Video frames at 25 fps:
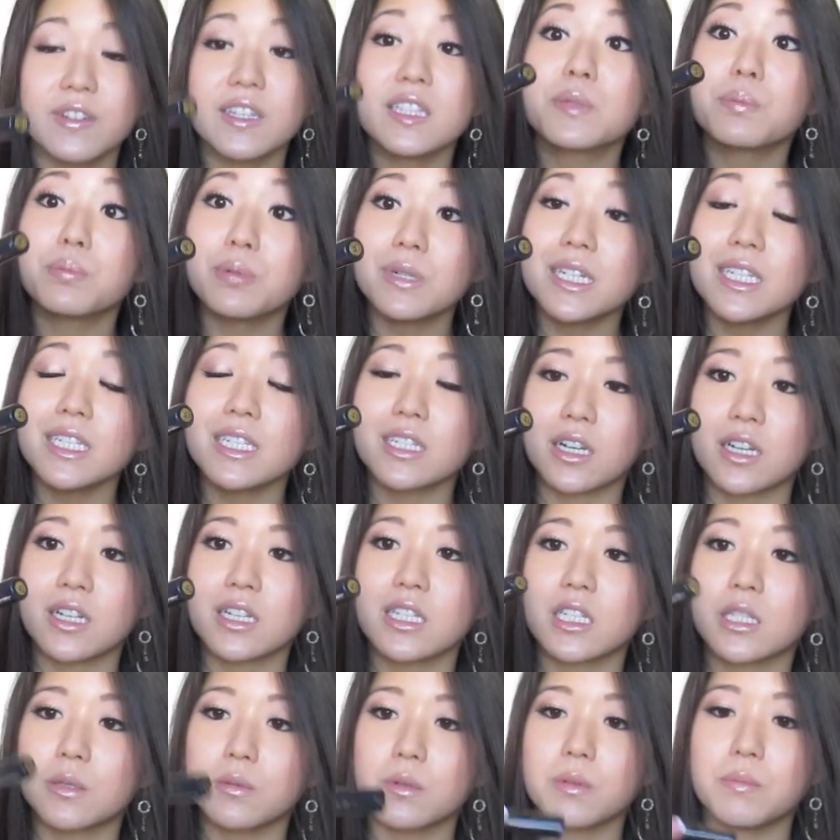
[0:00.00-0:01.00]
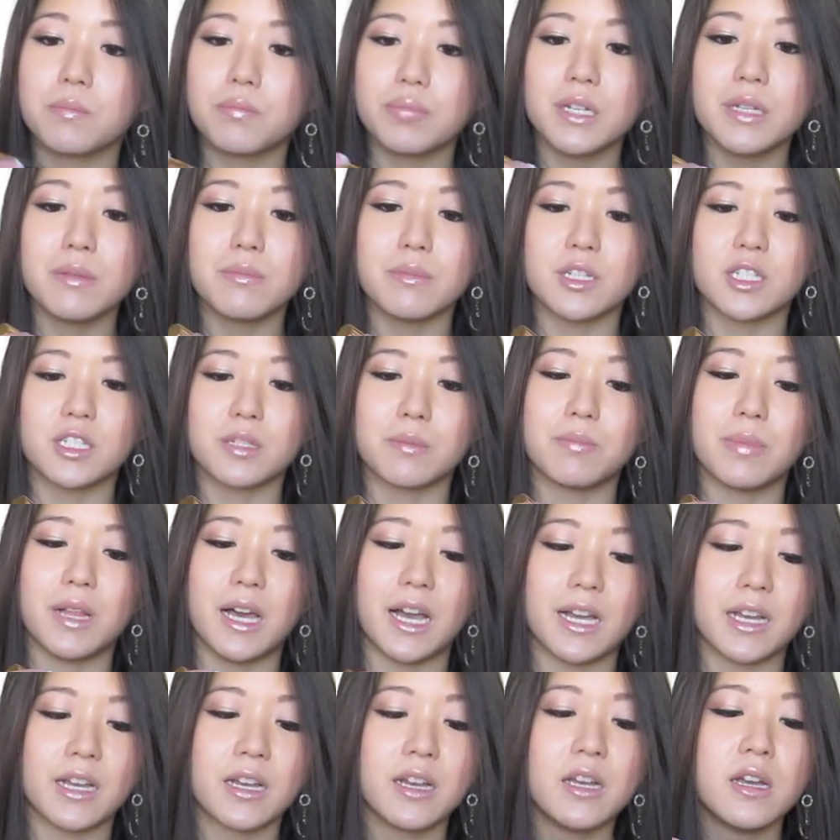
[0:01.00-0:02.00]
It's pretty dark, it's pretty much a
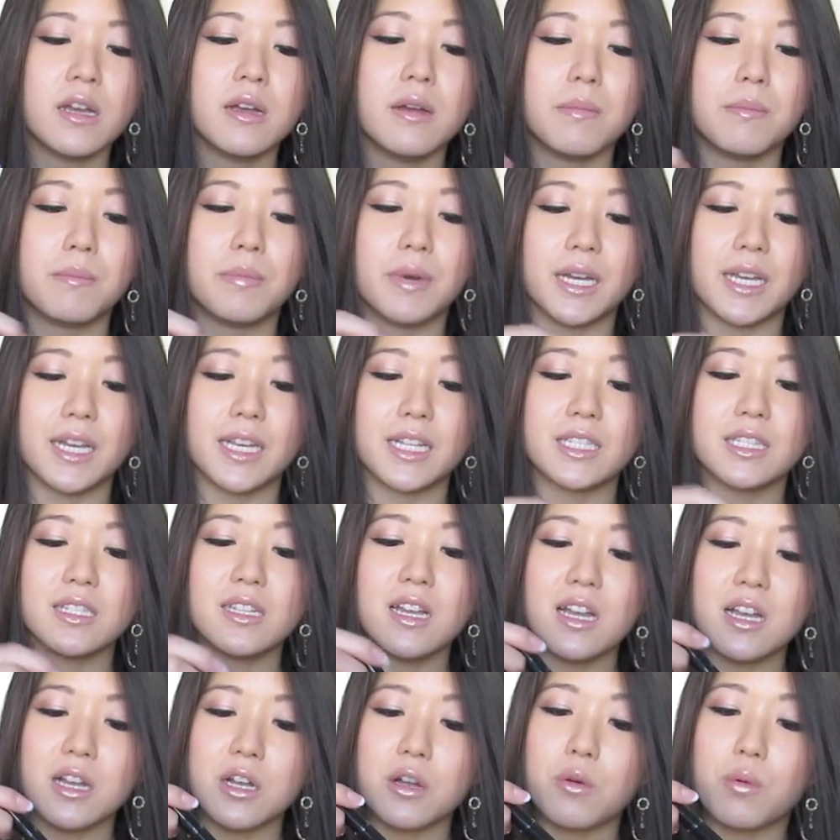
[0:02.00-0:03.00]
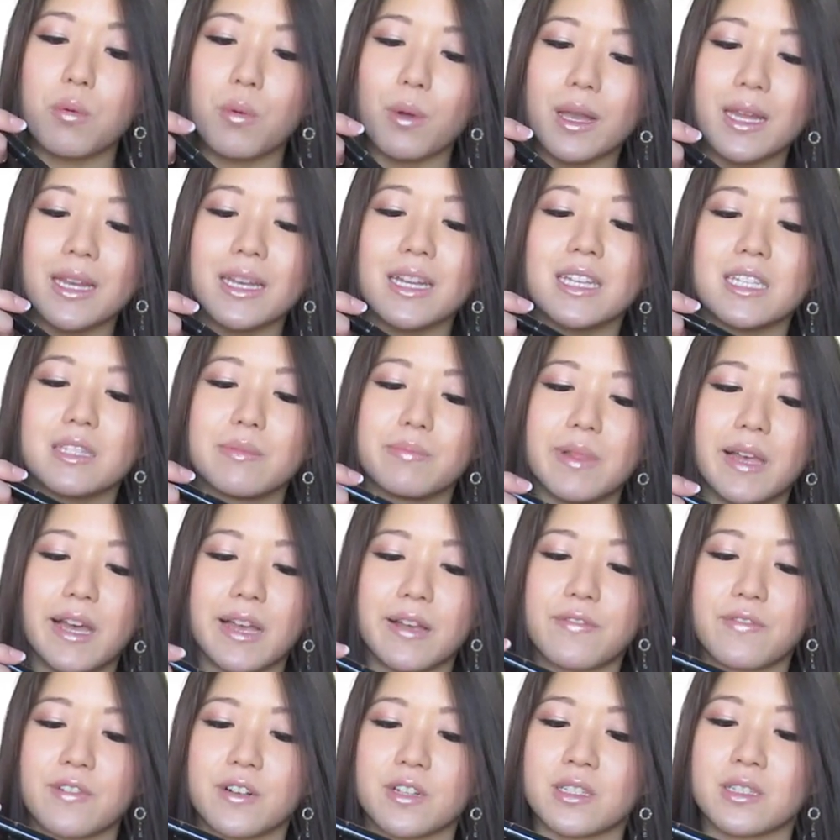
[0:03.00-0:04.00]
black, but it's not quite as
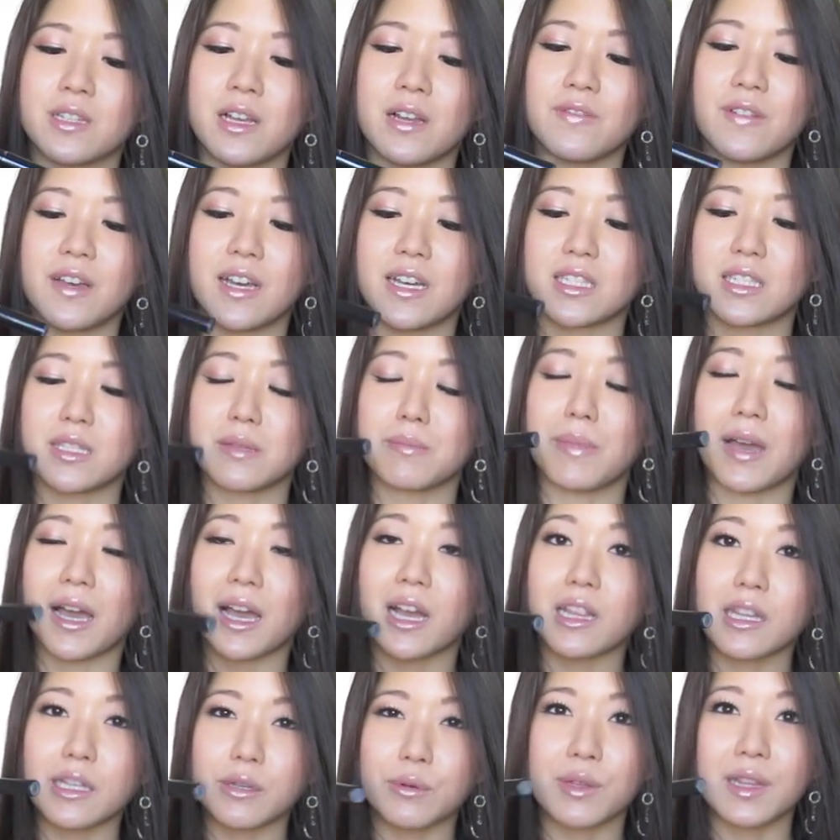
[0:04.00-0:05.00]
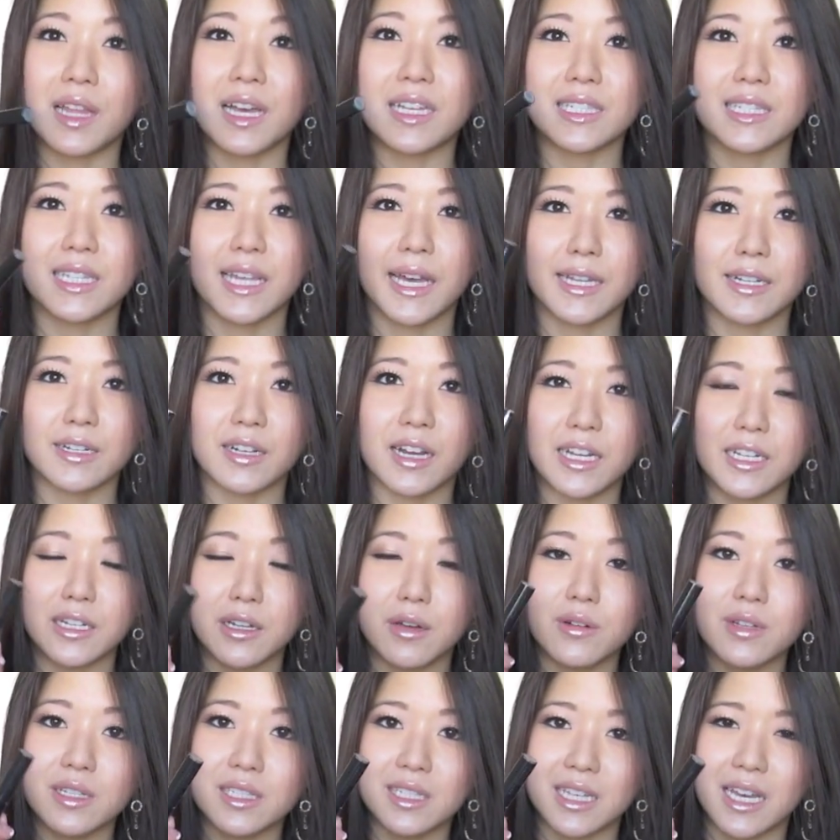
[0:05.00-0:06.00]
black, first off, as the MAC Liquid Lash Liner. I
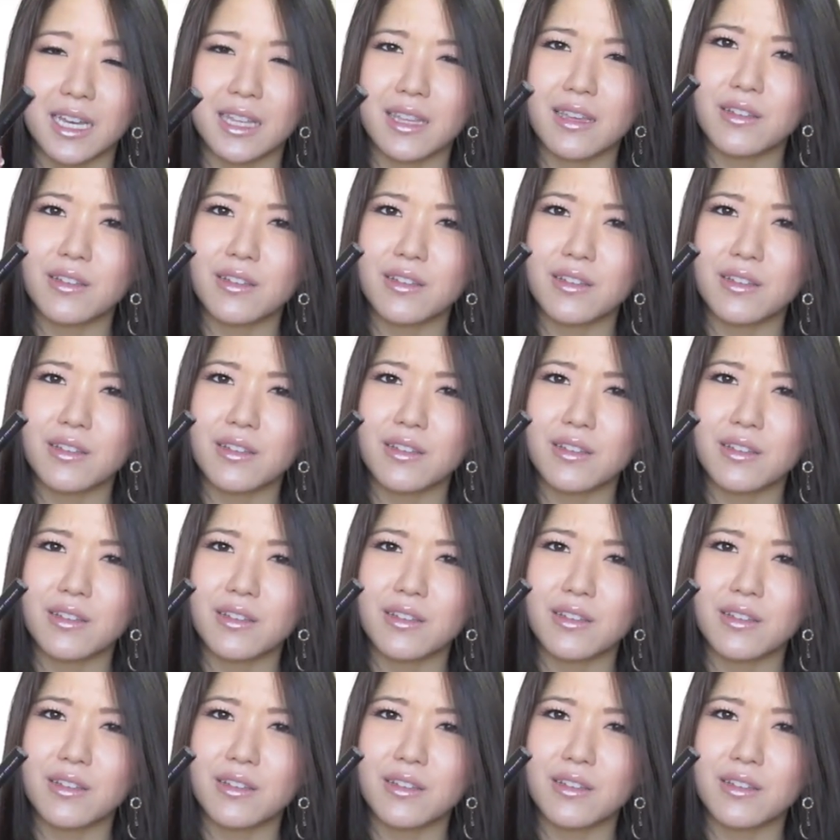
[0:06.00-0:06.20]
noticed that.